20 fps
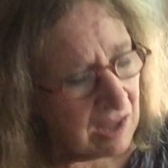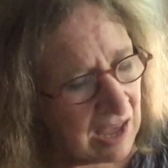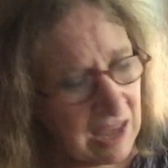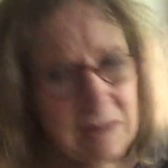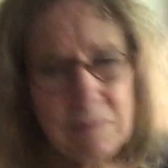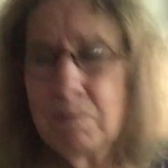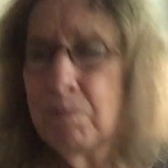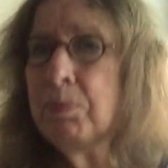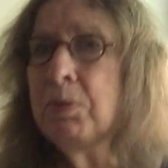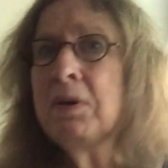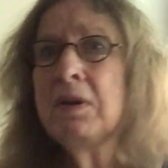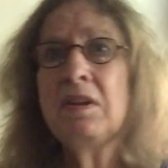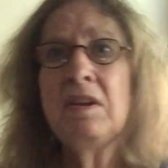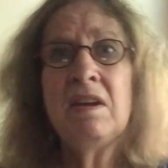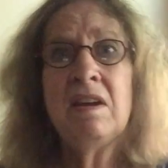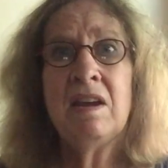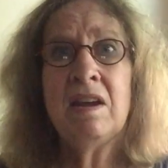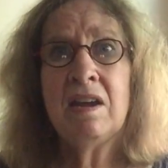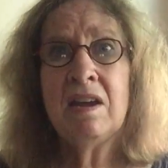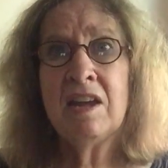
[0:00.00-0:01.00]
And
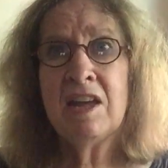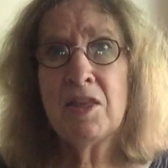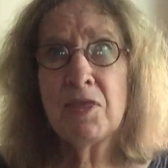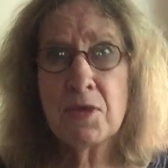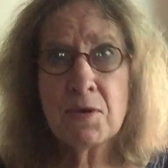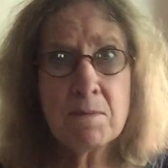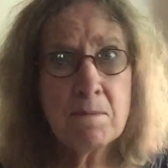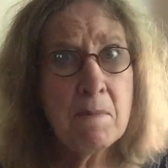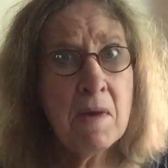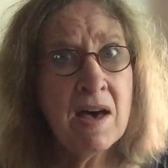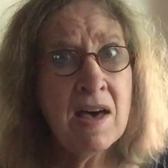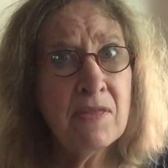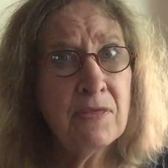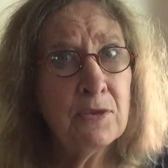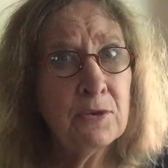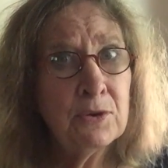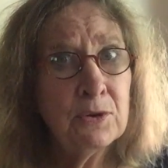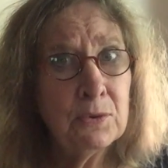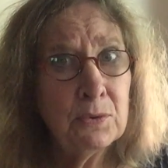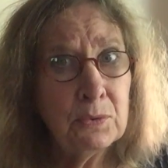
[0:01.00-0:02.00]
pity the
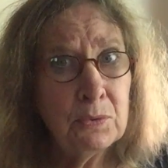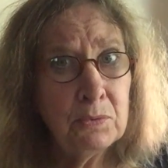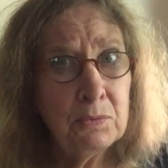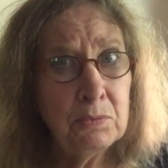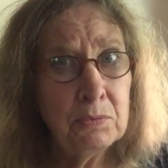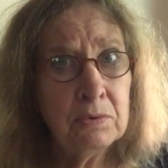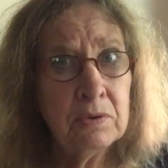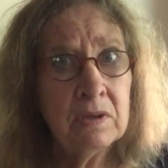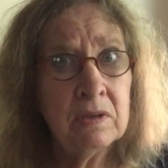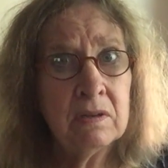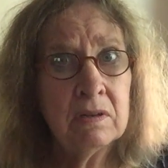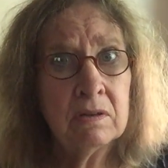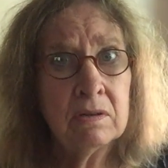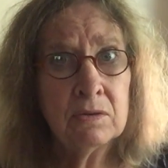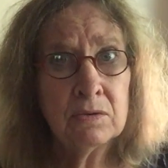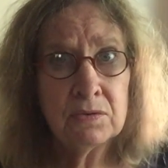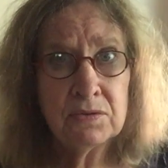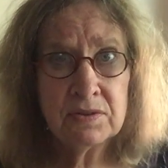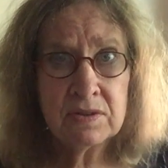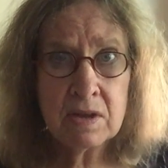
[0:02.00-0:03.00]
mother
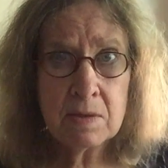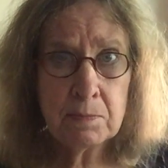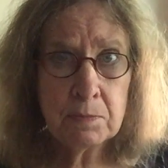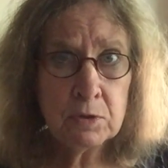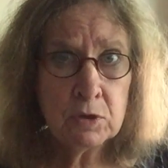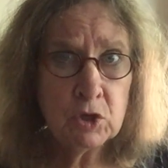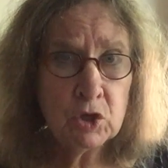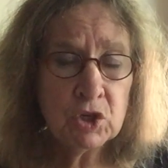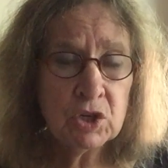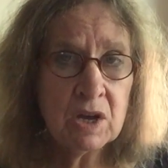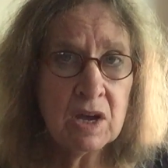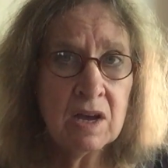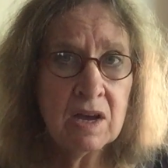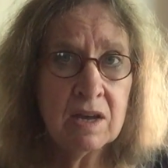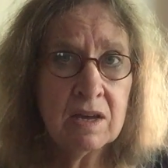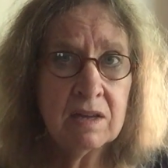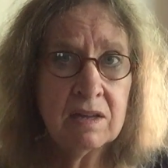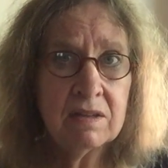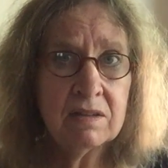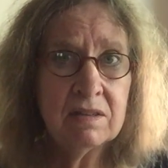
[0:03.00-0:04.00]
rears up the
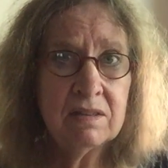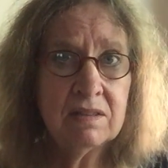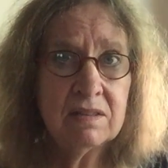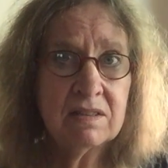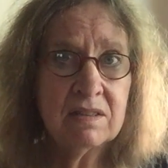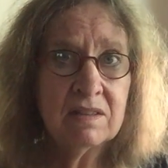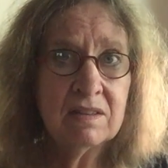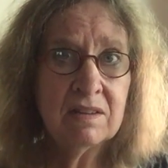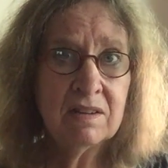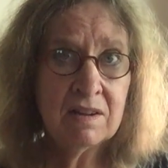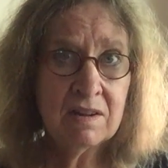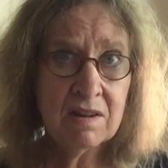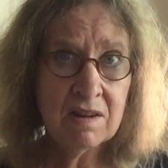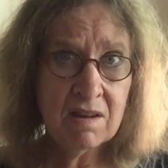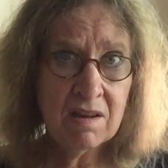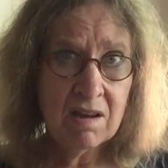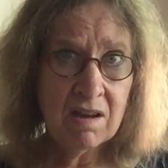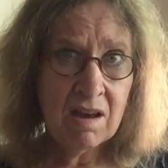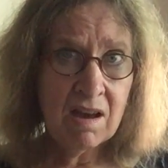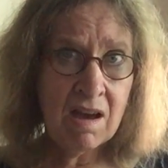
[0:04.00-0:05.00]
child,
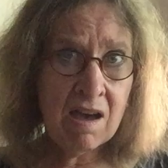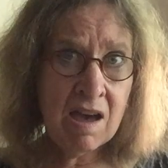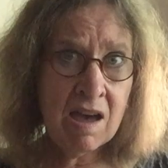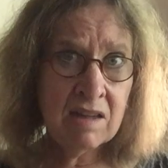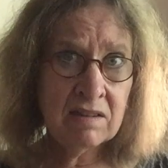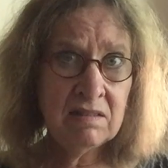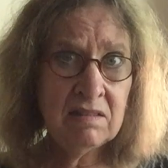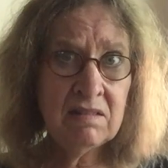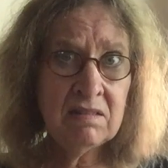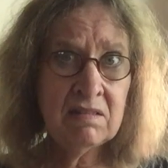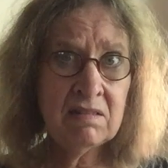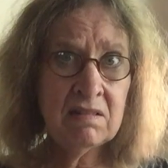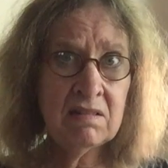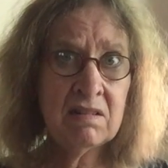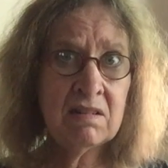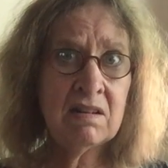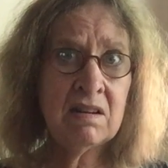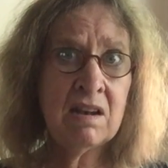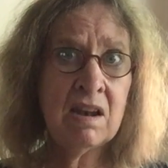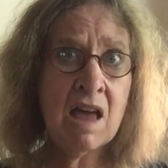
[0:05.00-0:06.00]

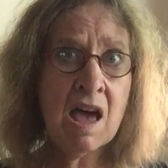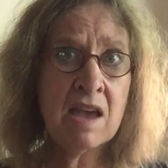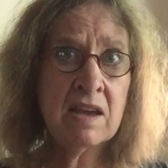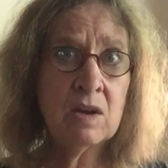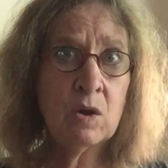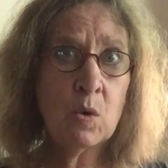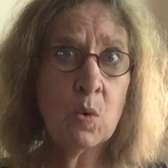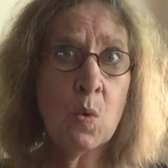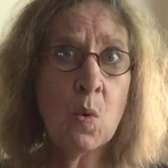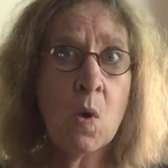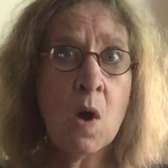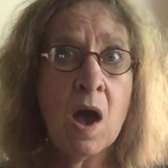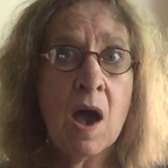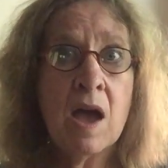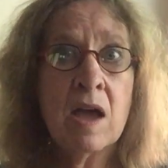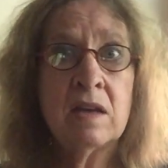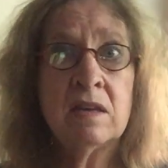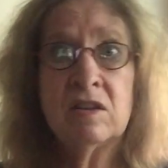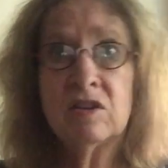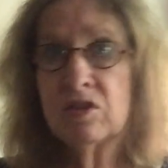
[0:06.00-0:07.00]
and
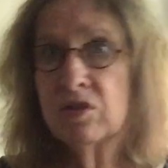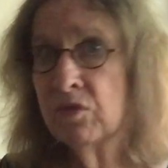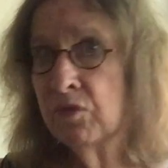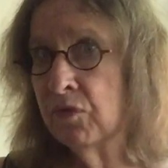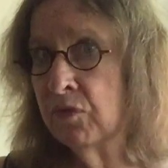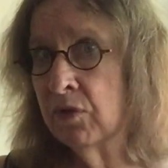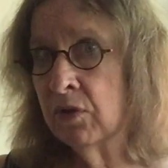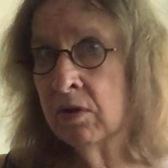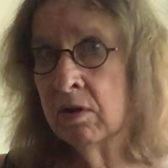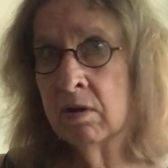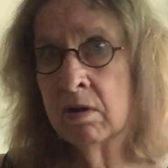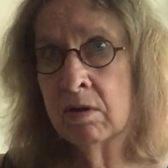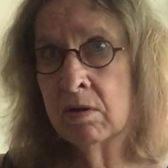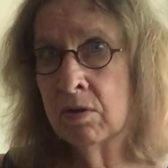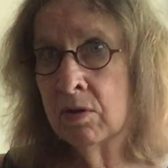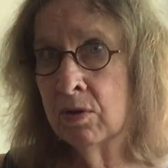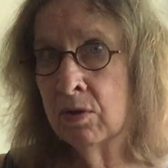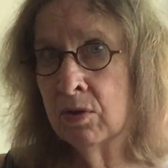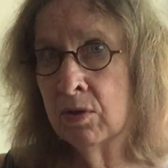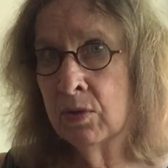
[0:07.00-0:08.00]
likewise the
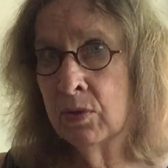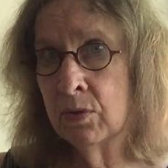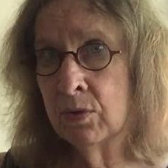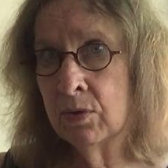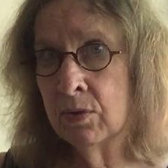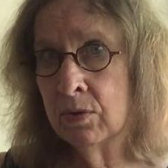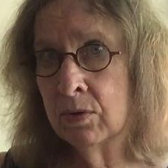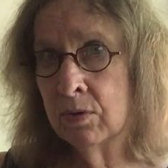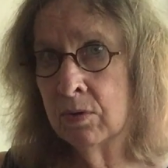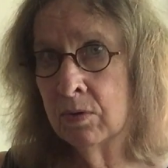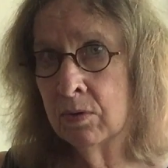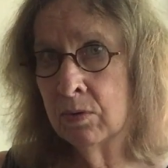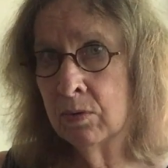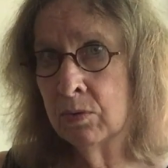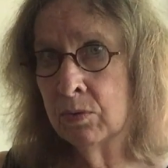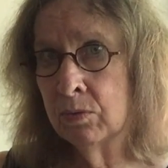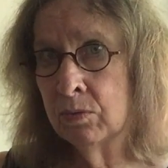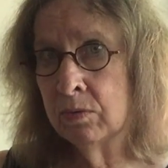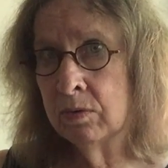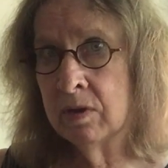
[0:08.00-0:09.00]
father
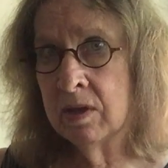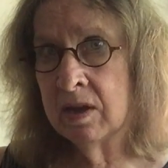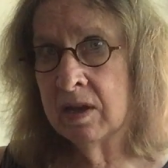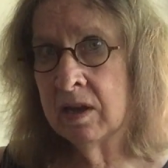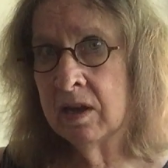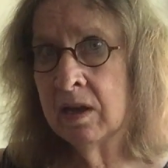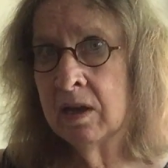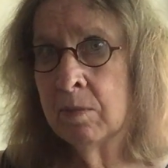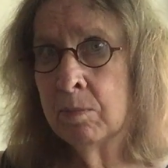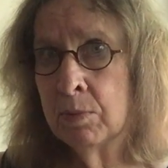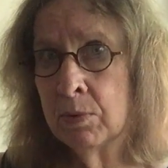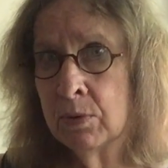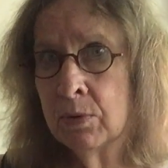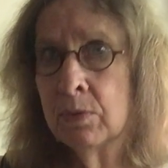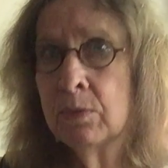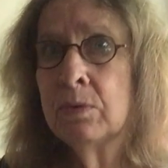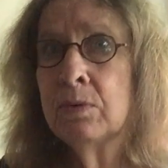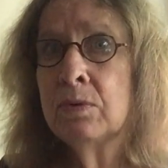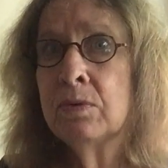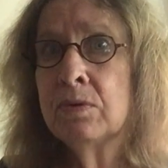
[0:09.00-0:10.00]
who
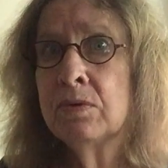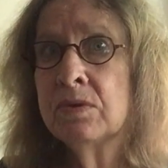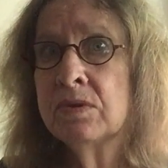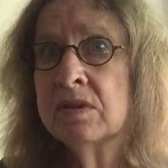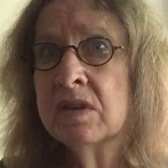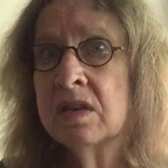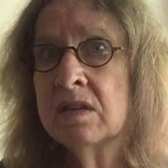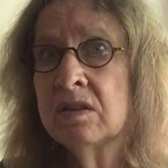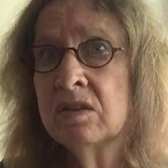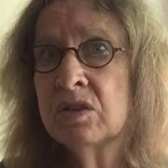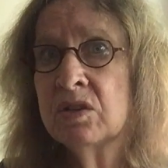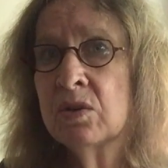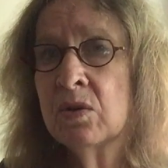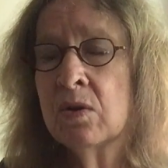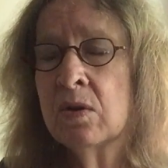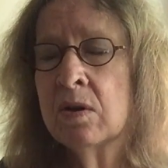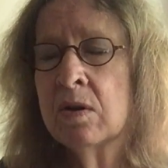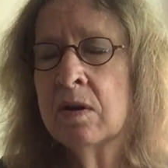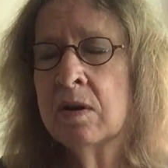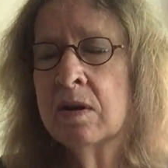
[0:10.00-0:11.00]
labors and
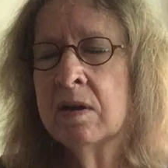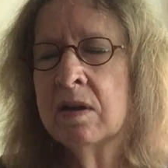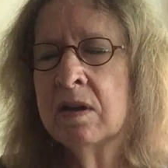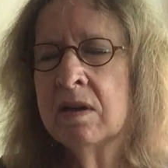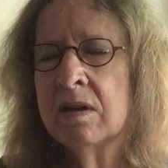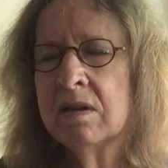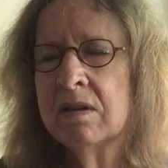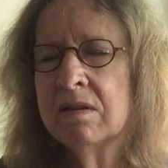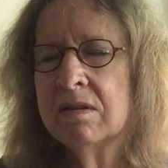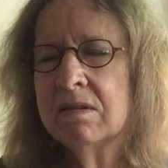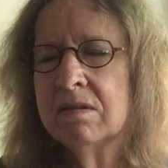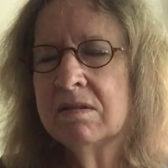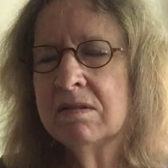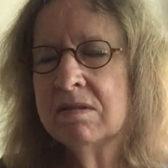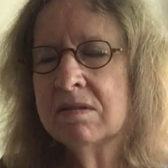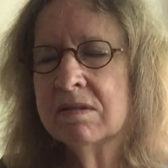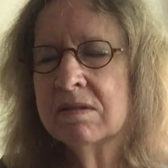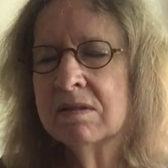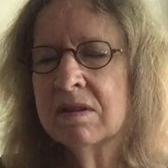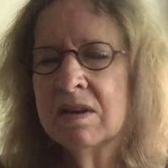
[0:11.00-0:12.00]

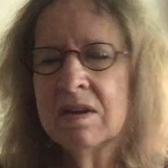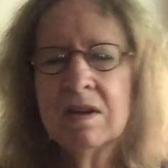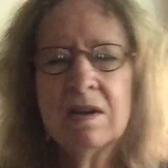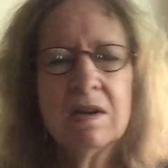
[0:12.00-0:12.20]
toils